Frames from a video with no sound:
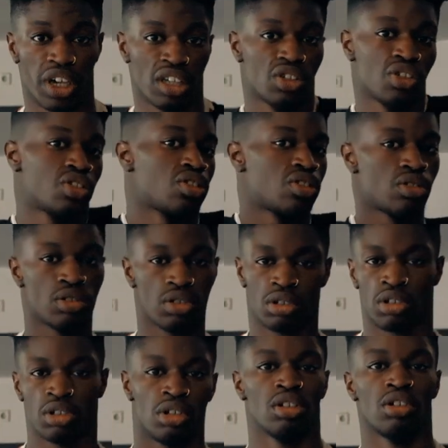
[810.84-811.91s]
can't just
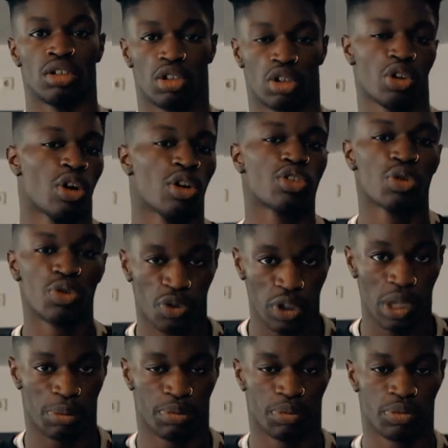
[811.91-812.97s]
a corkscrew
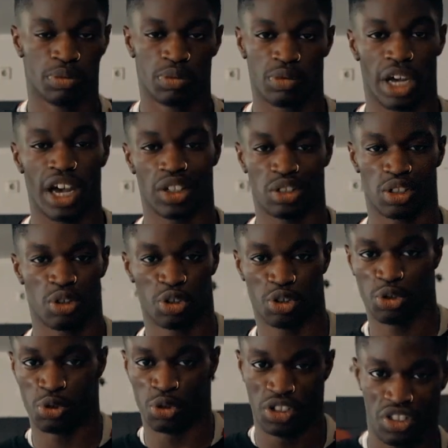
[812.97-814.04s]
flip. Actually,
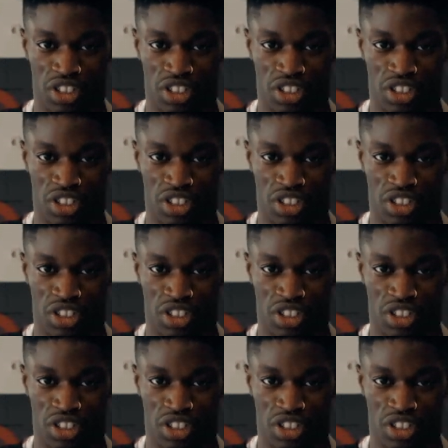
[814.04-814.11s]
corkscrew is a